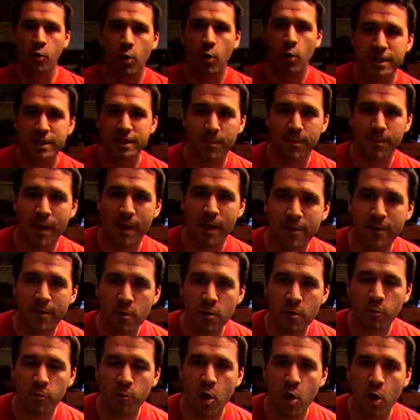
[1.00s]
What's up,
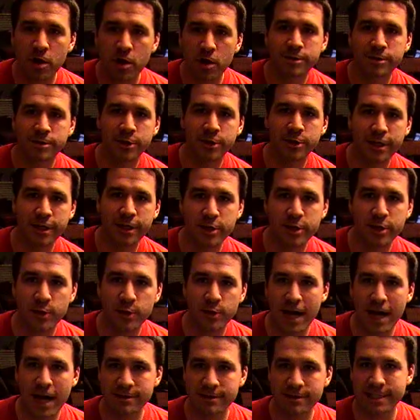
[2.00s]
everyone? Welcome to the
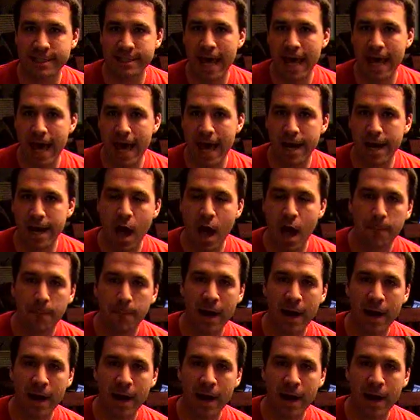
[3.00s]
2010